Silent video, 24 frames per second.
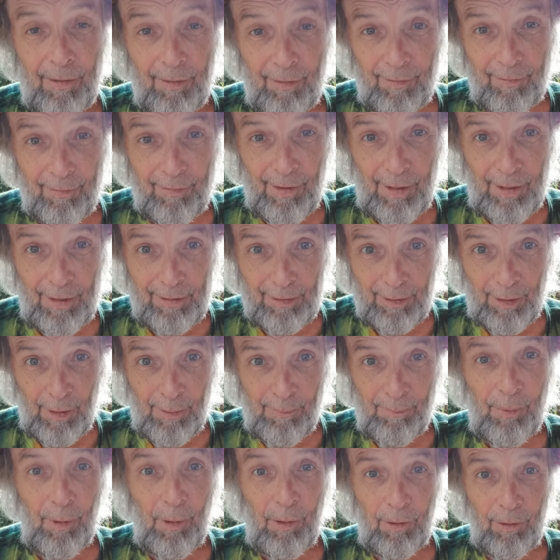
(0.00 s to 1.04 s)
they
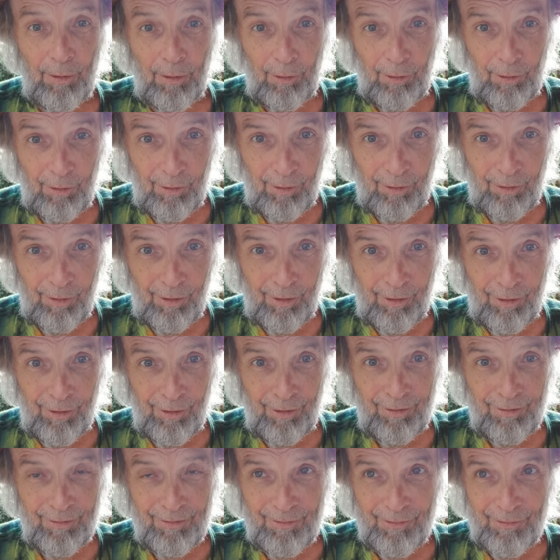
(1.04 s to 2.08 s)
lump
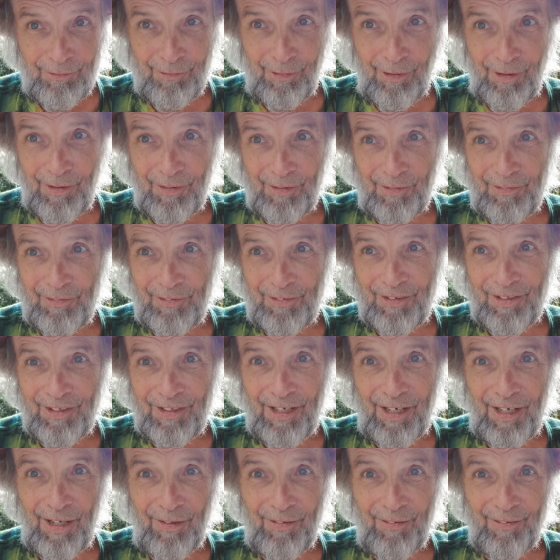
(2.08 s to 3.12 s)
all drugs
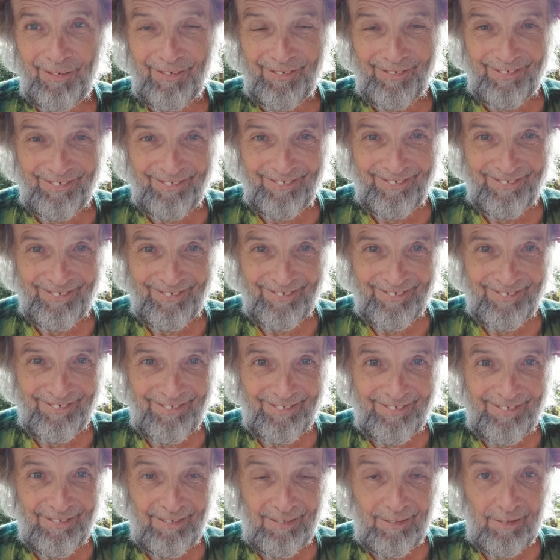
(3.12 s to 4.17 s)
together.
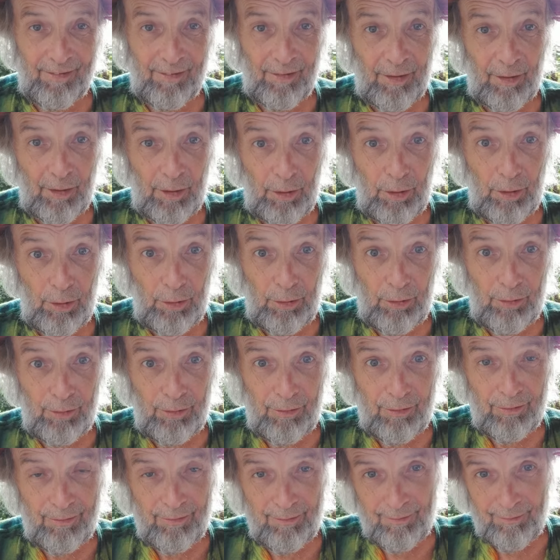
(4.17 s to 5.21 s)
The good,
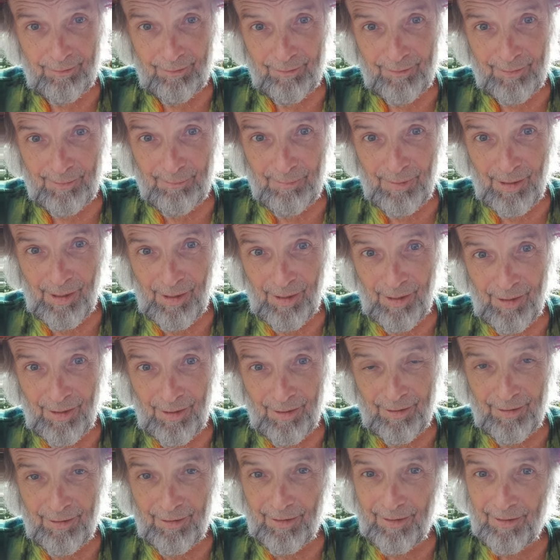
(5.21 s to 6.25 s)
the
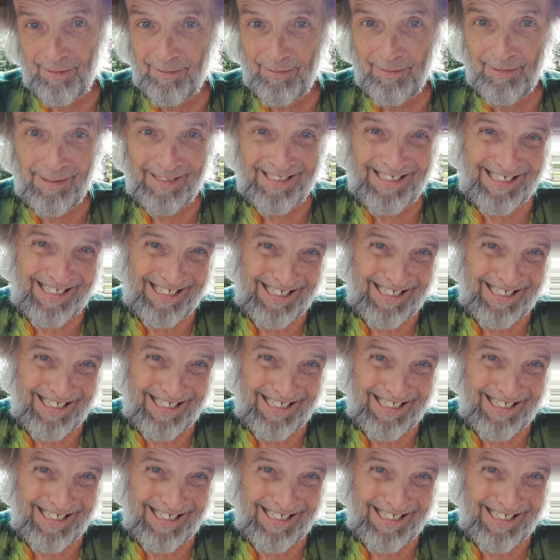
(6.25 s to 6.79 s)
bad, and the